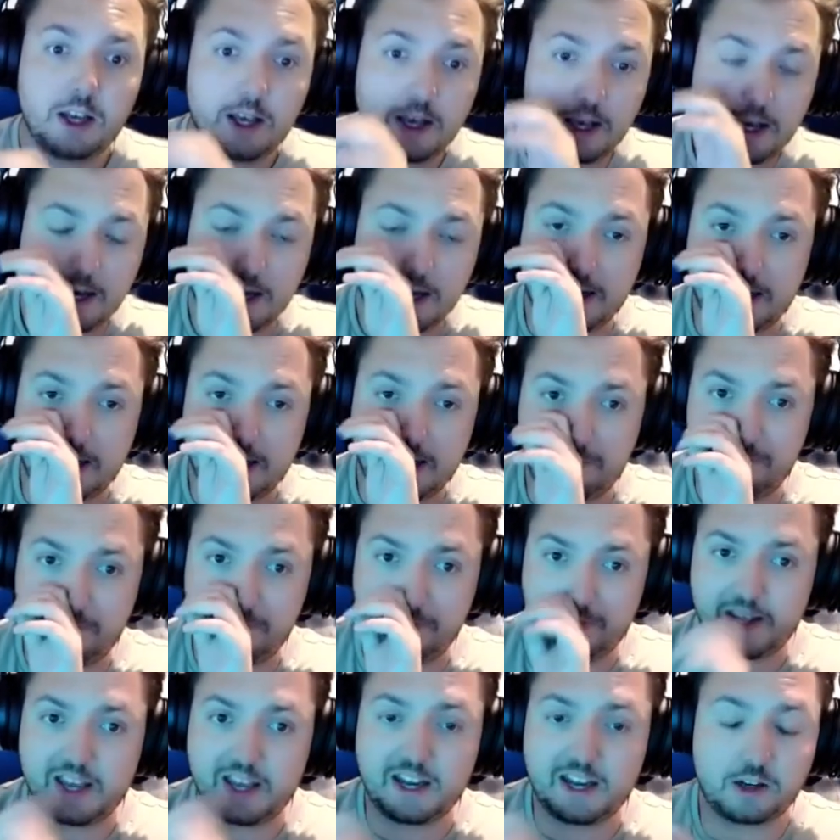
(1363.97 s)
And
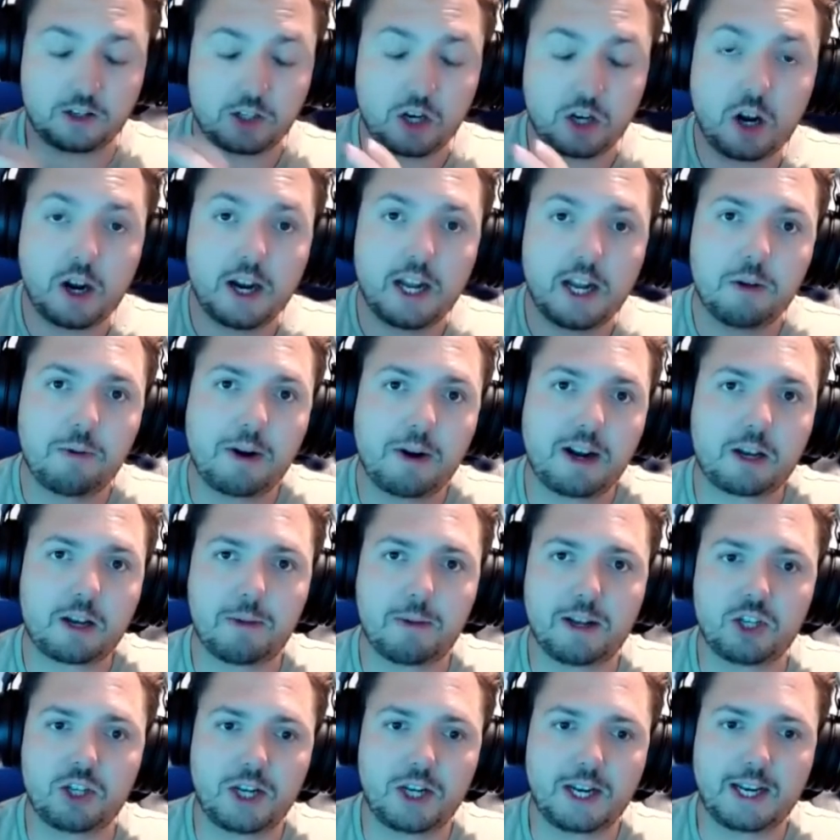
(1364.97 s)
I'd highly
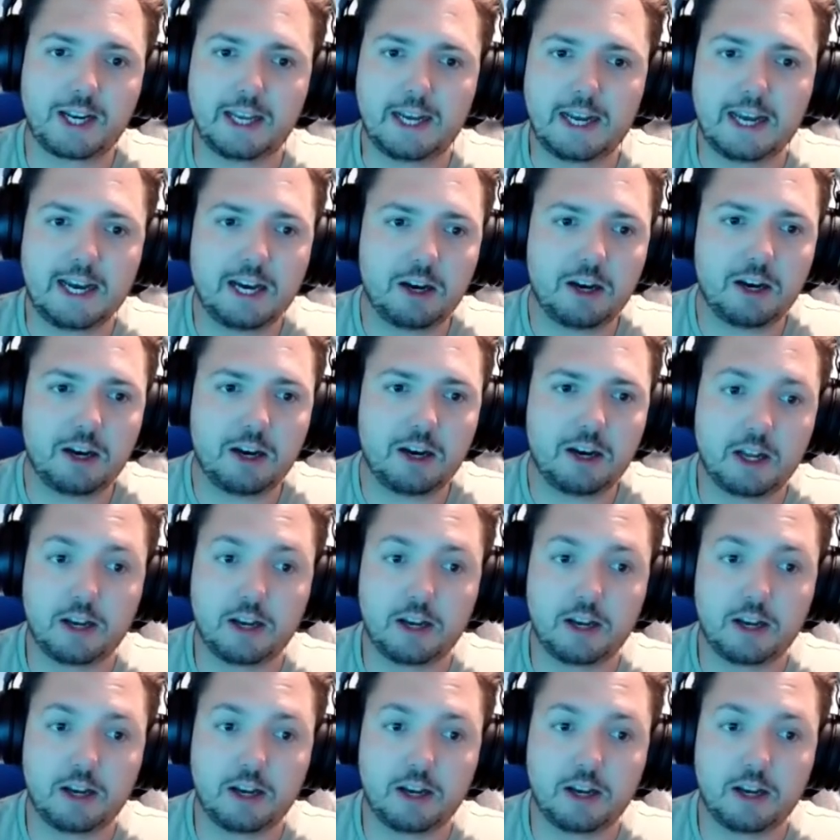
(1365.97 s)
recommend checking it out.